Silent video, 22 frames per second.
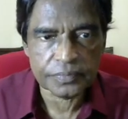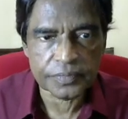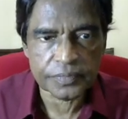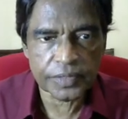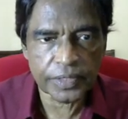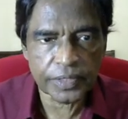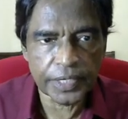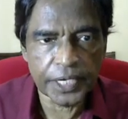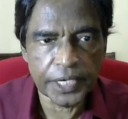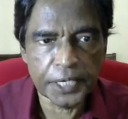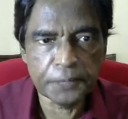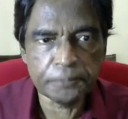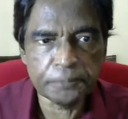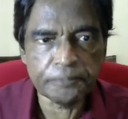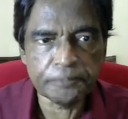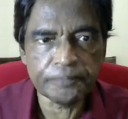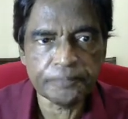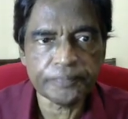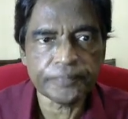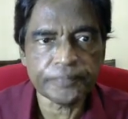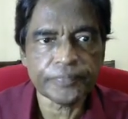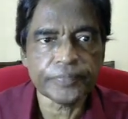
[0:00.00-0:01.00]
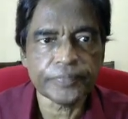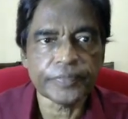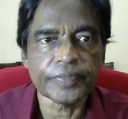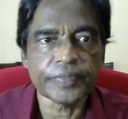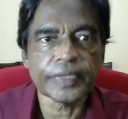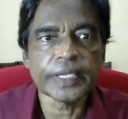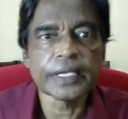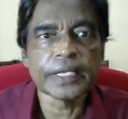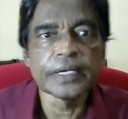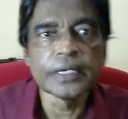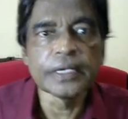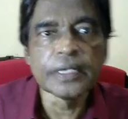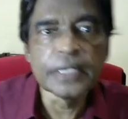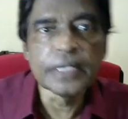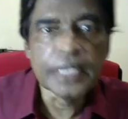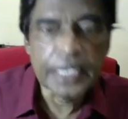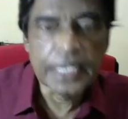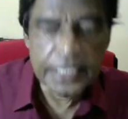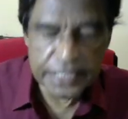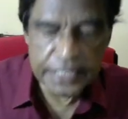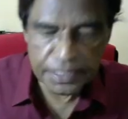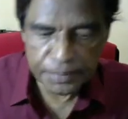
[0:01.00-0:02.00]
Okay.
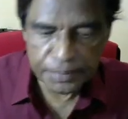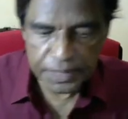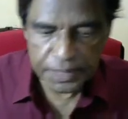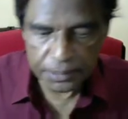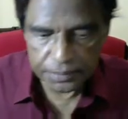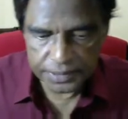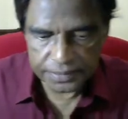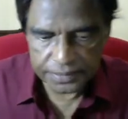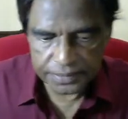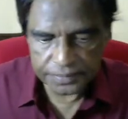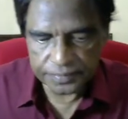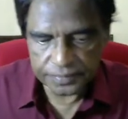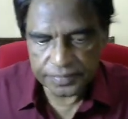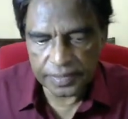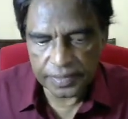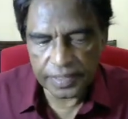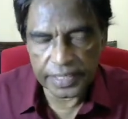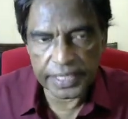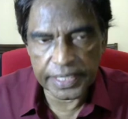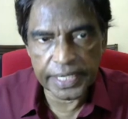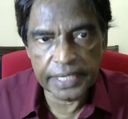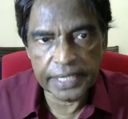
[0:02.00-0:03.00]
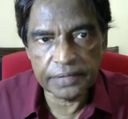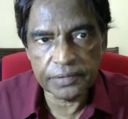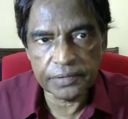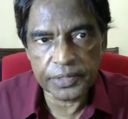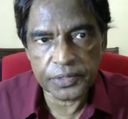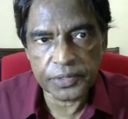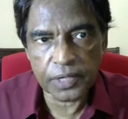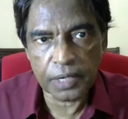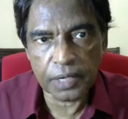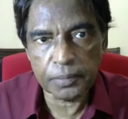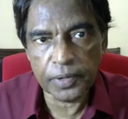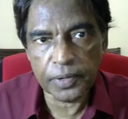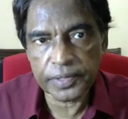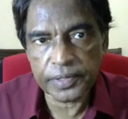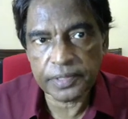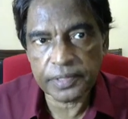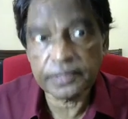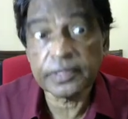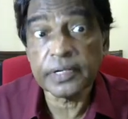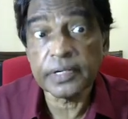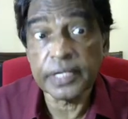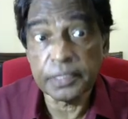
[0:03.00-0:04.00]
Symptoms. Again, we talk about
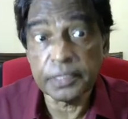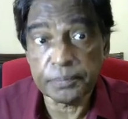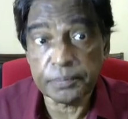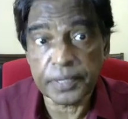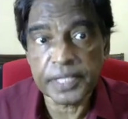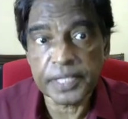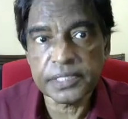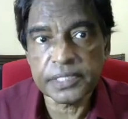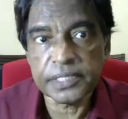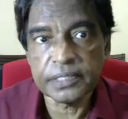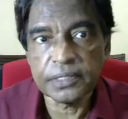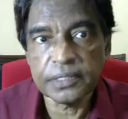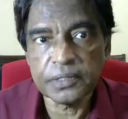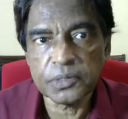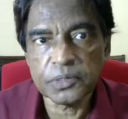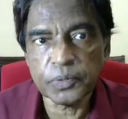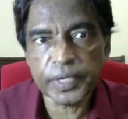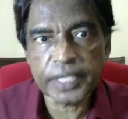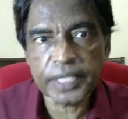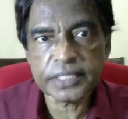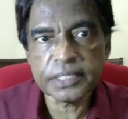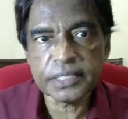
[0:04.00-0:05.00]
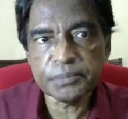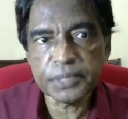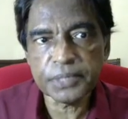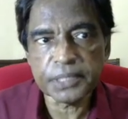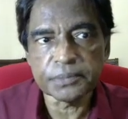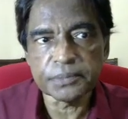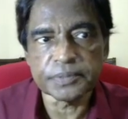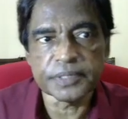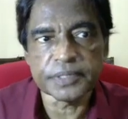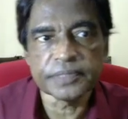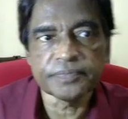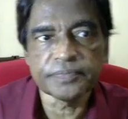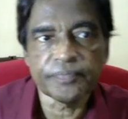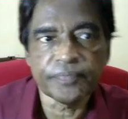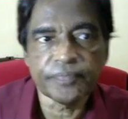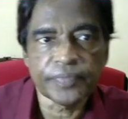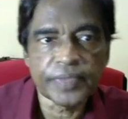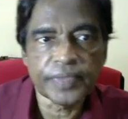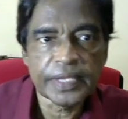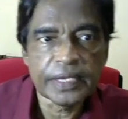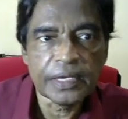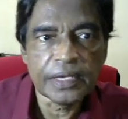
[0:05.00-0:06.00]
depression. So what are symptoms?
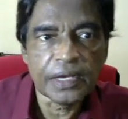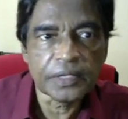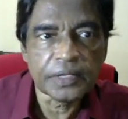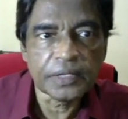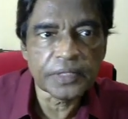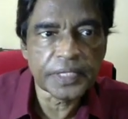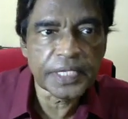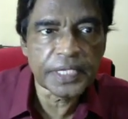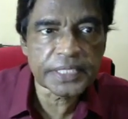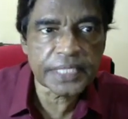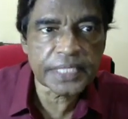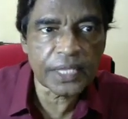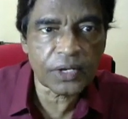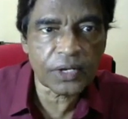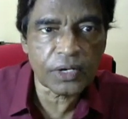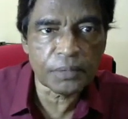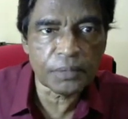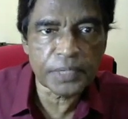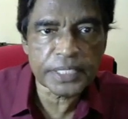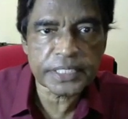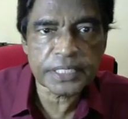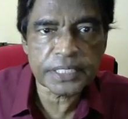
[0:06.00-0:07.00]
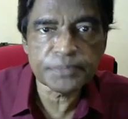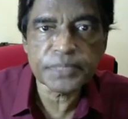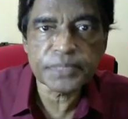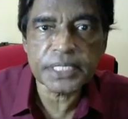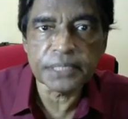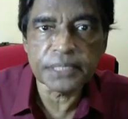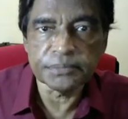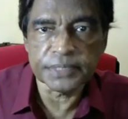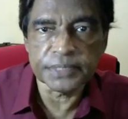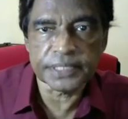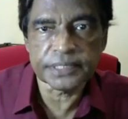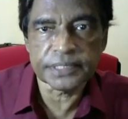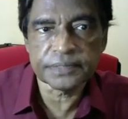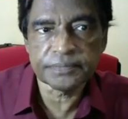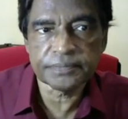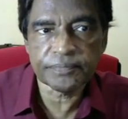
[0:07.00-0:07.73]
So these are the common symptoms.